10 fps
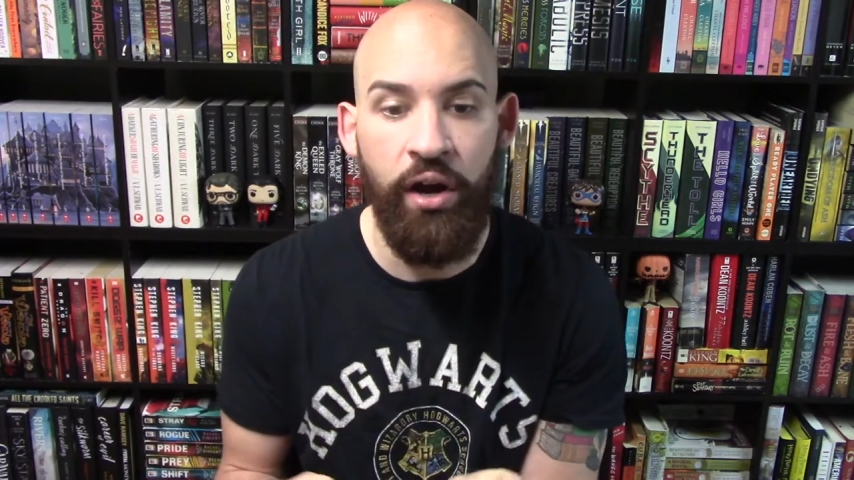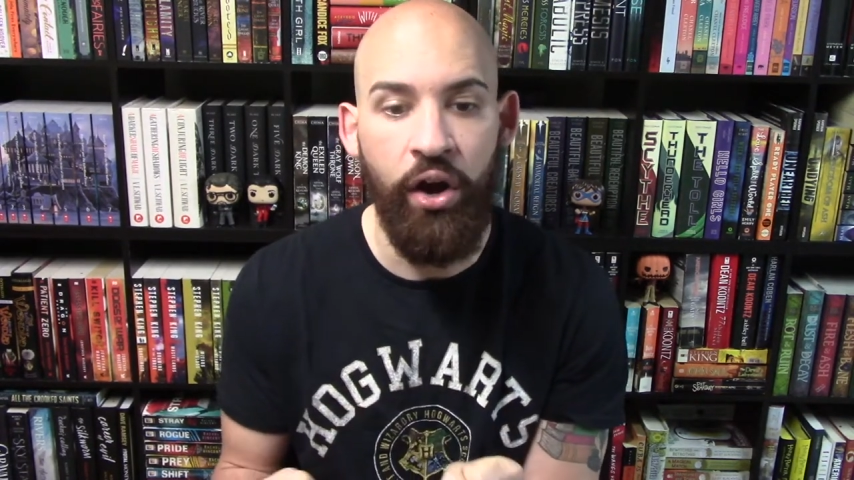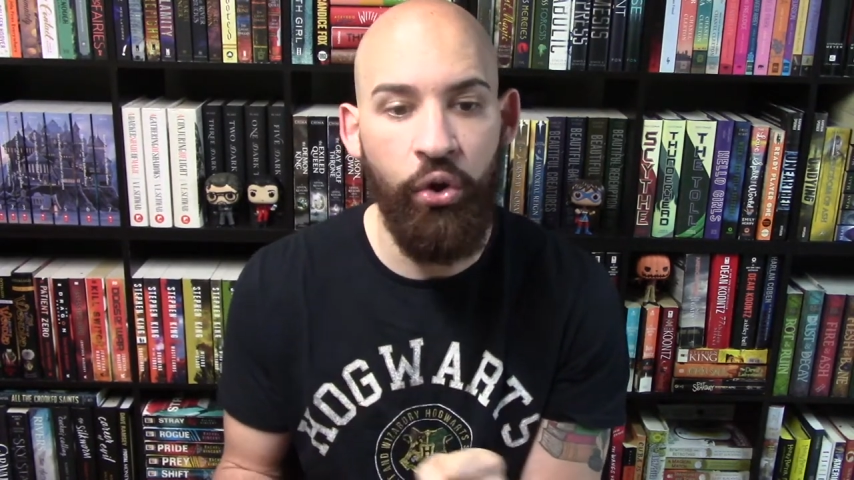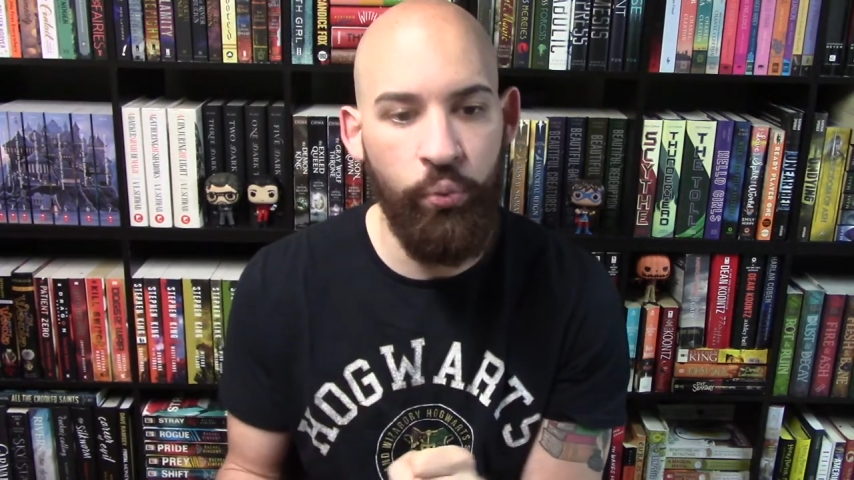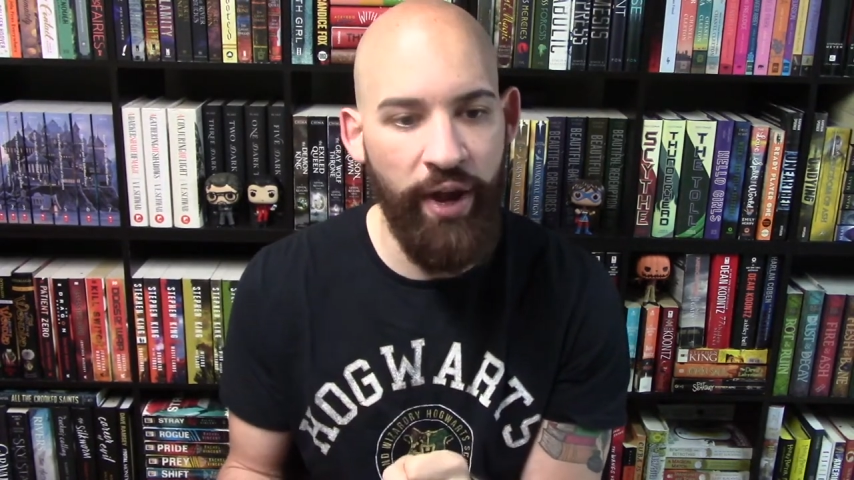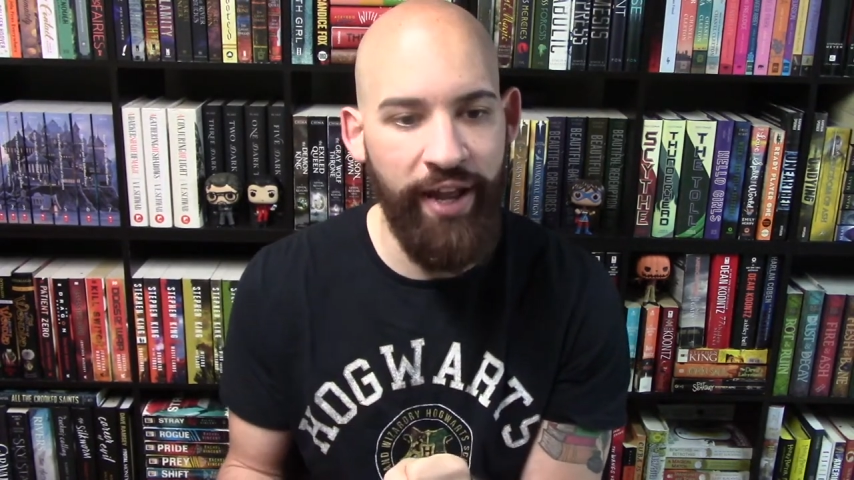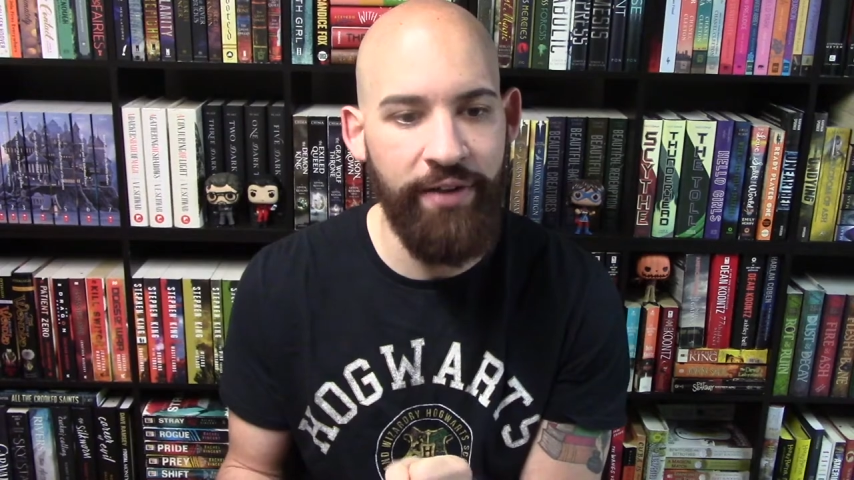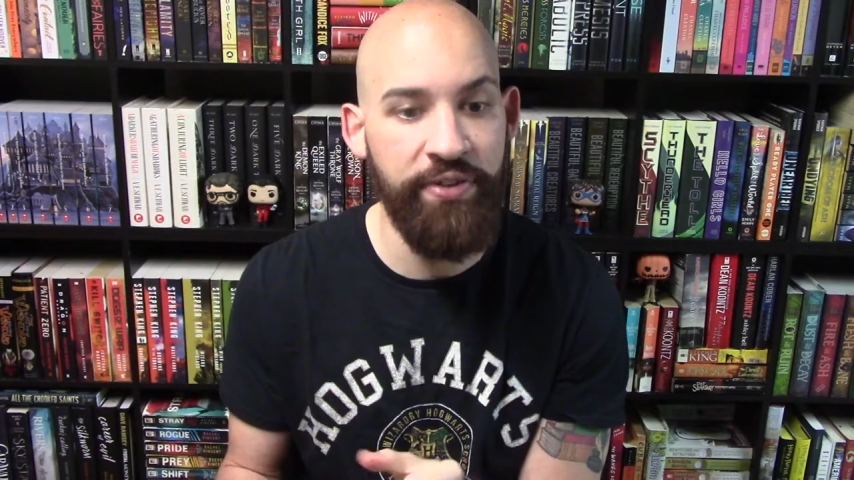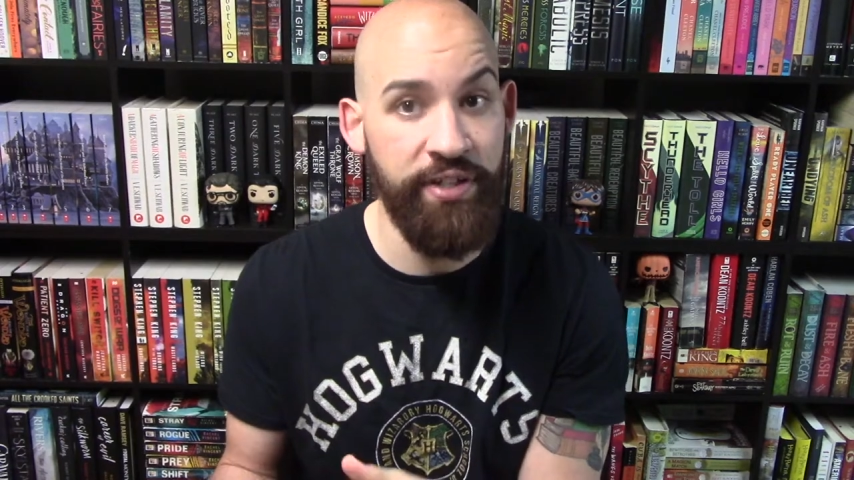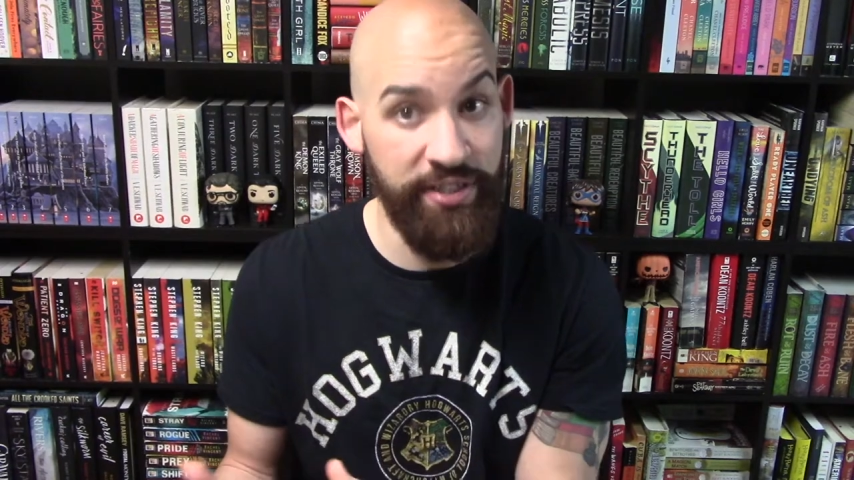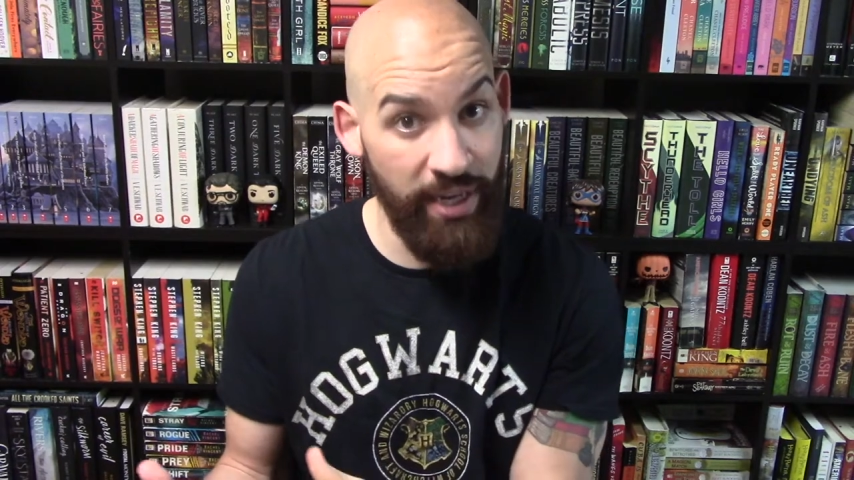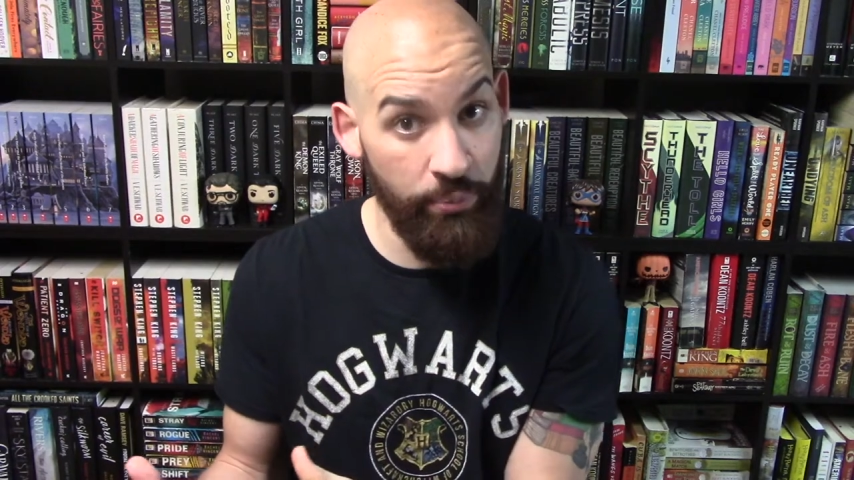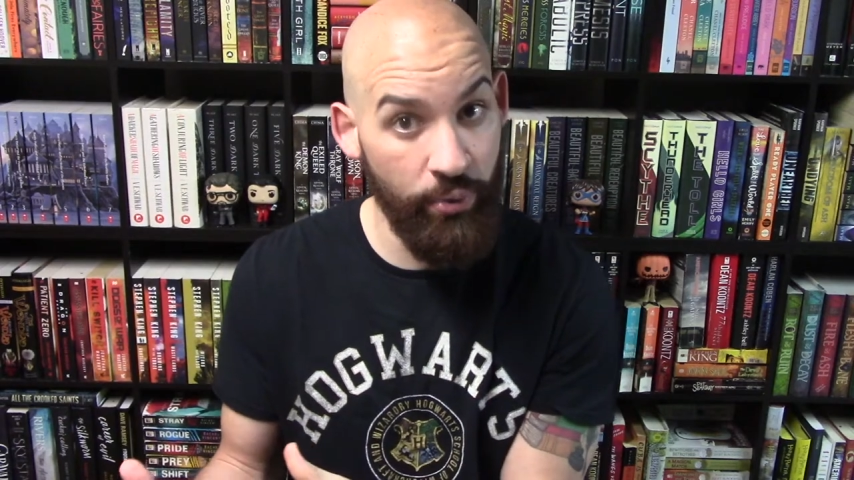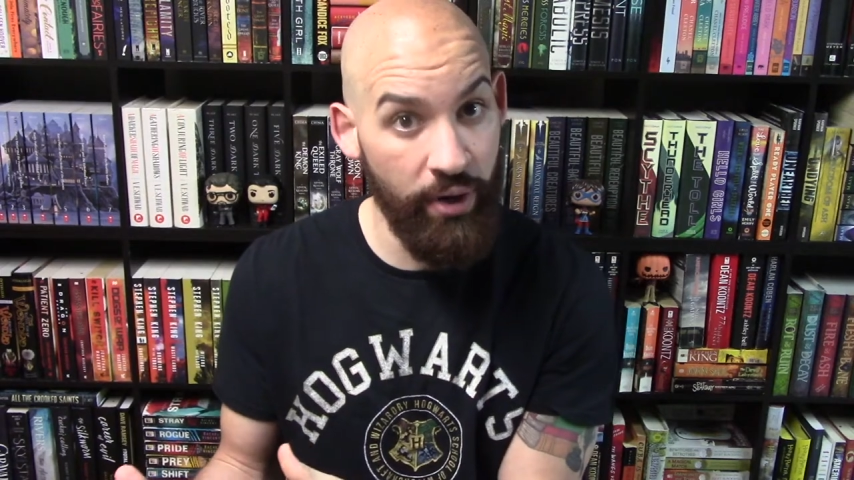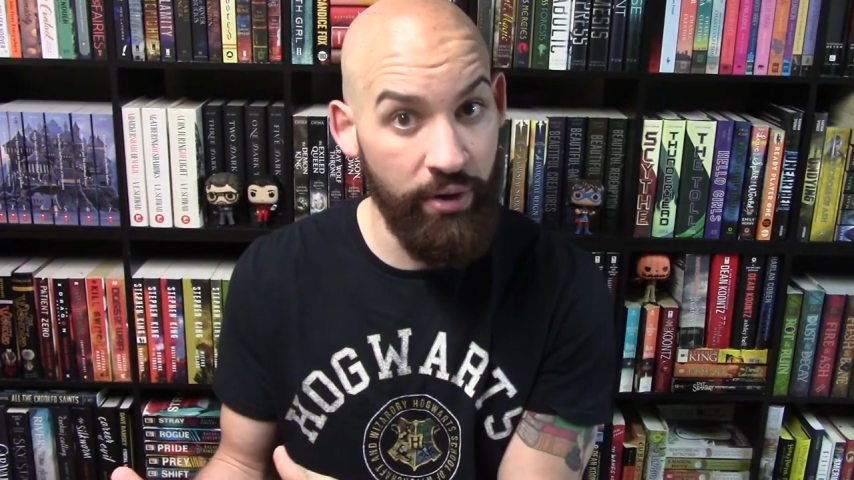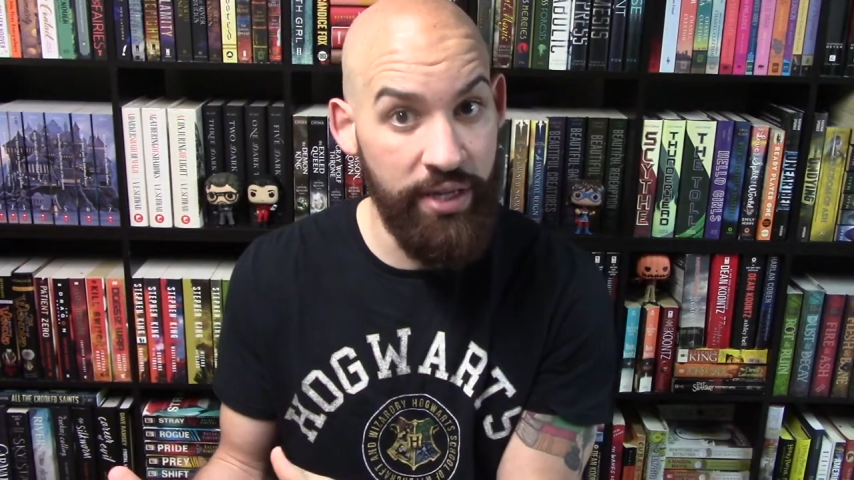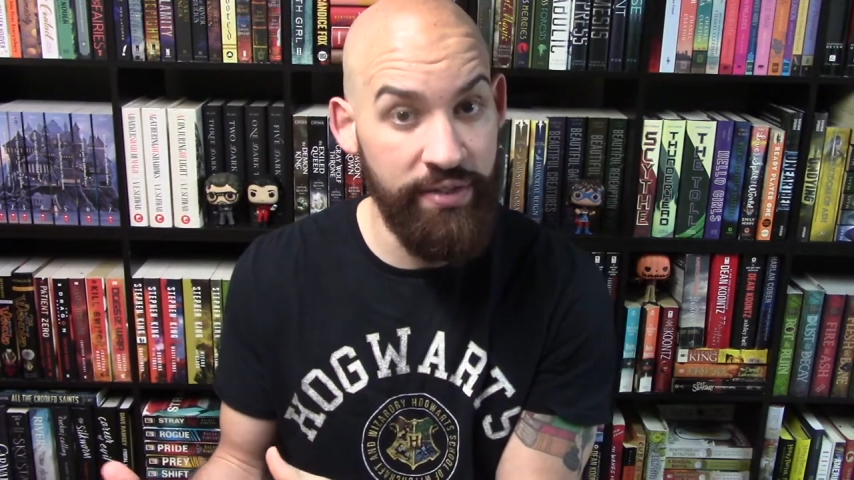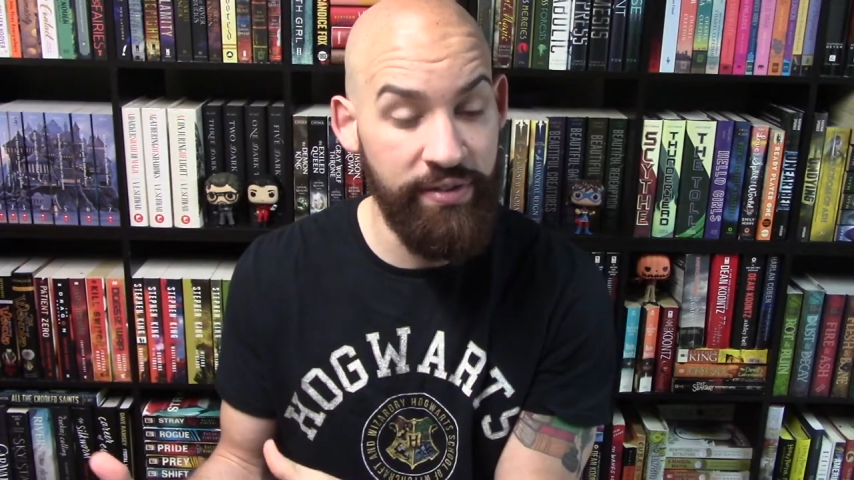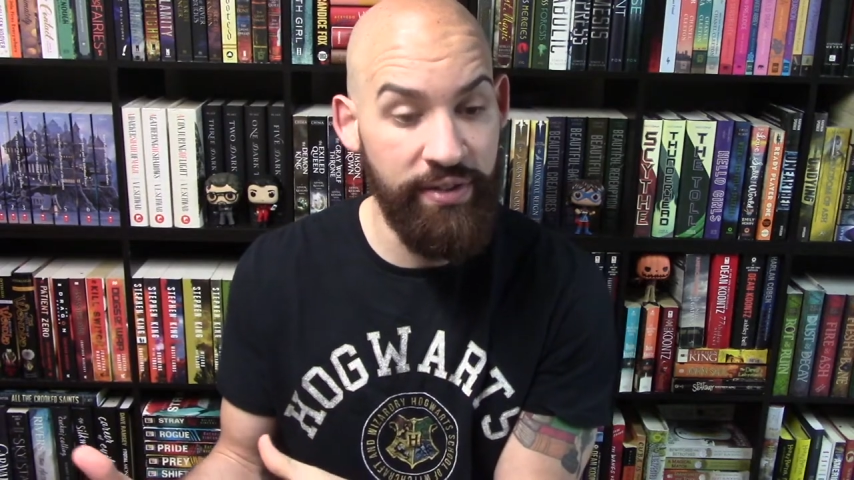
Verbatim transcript: away of the contemporaries